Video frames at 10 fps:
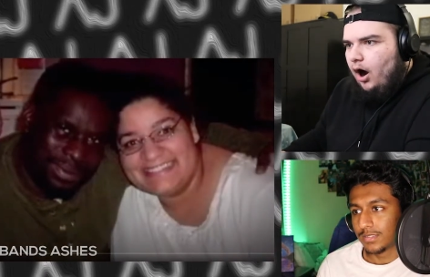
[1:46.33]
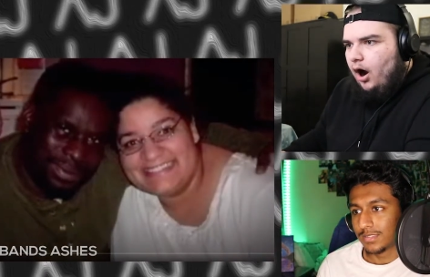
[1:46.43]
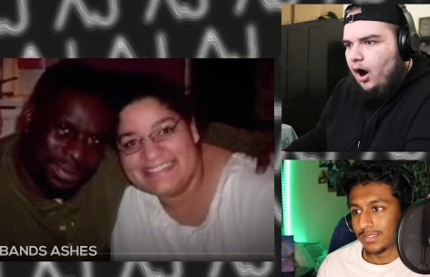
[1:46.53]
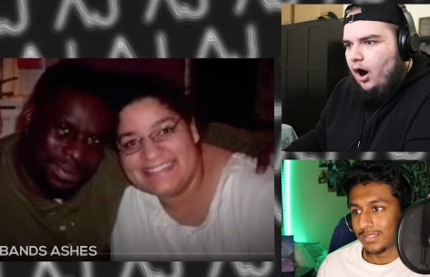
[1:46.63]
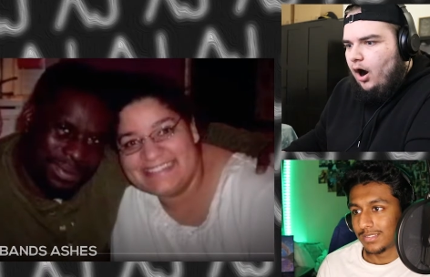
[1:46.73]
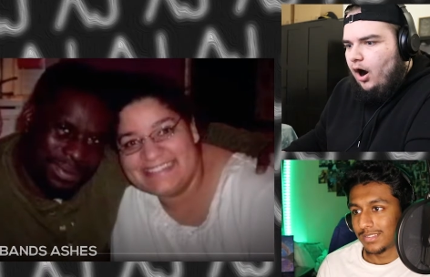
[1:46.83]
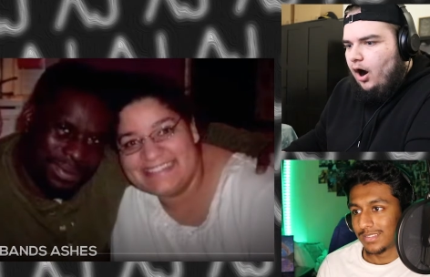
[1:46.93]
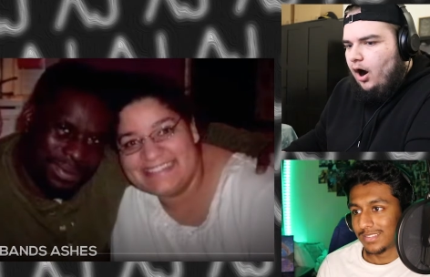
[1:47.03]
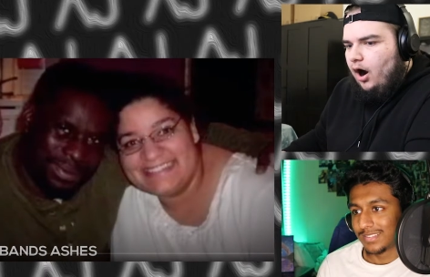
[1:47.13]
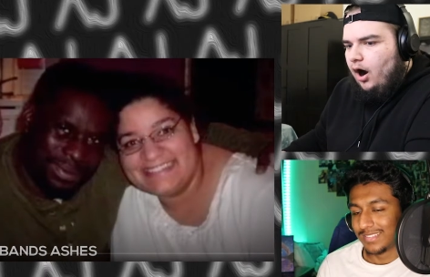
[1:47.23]

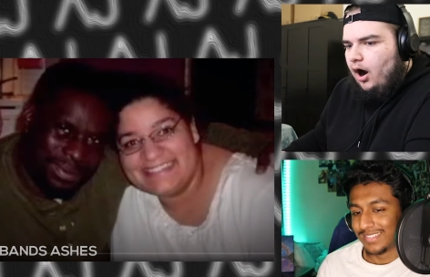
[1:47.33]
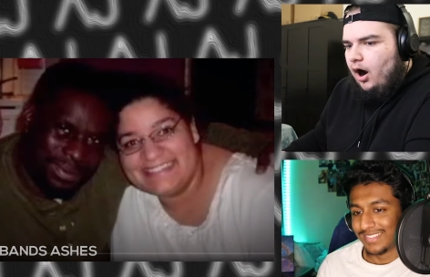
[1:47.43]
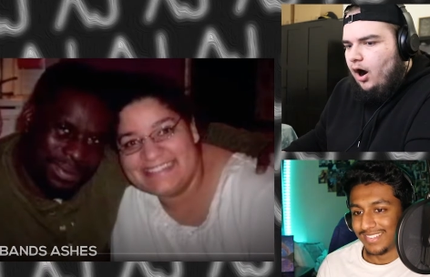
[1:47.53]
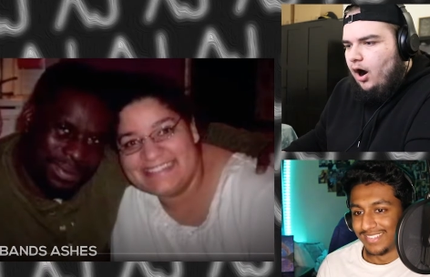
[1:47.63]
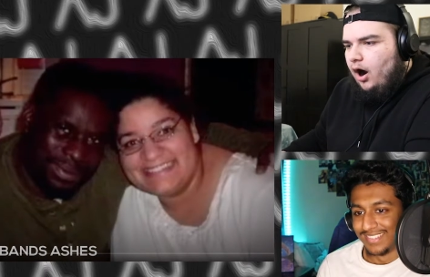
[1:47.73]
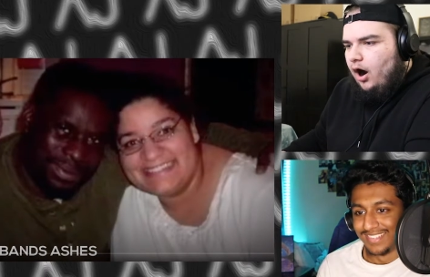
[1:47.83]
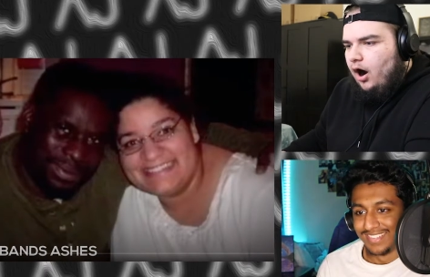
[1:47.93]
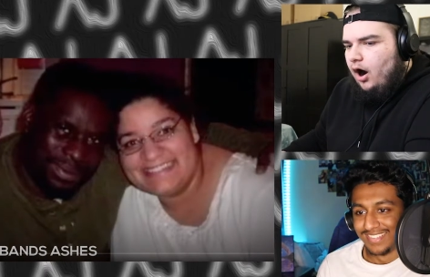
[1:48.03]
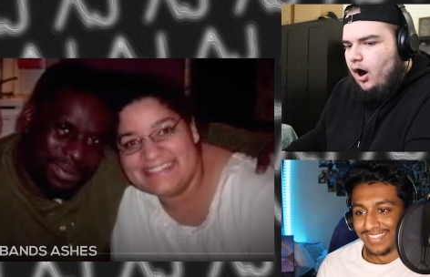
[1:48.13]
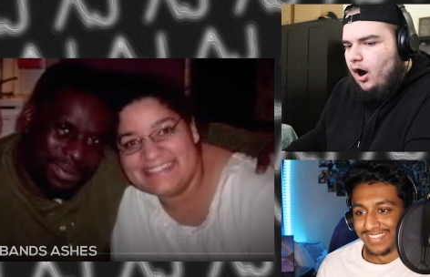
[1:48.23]

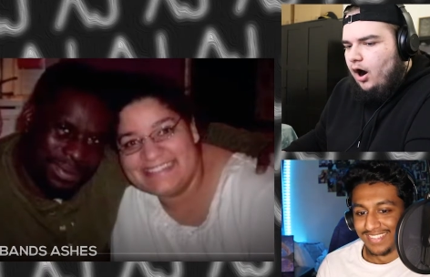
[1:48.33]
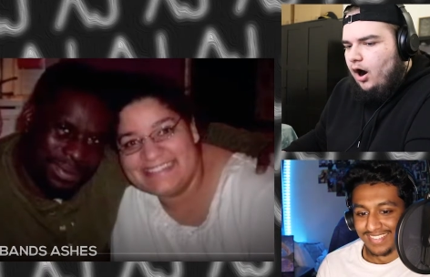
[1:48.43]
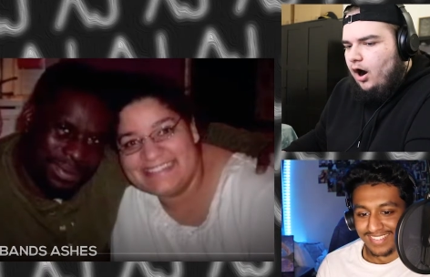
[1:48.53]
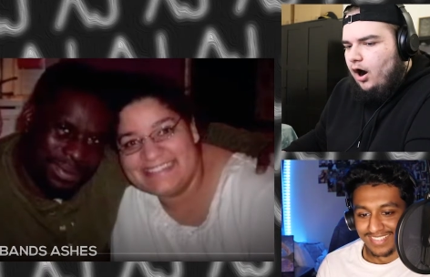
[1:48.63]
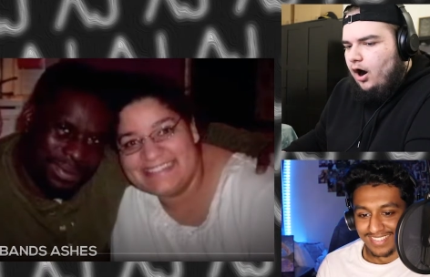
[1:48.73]
(silence)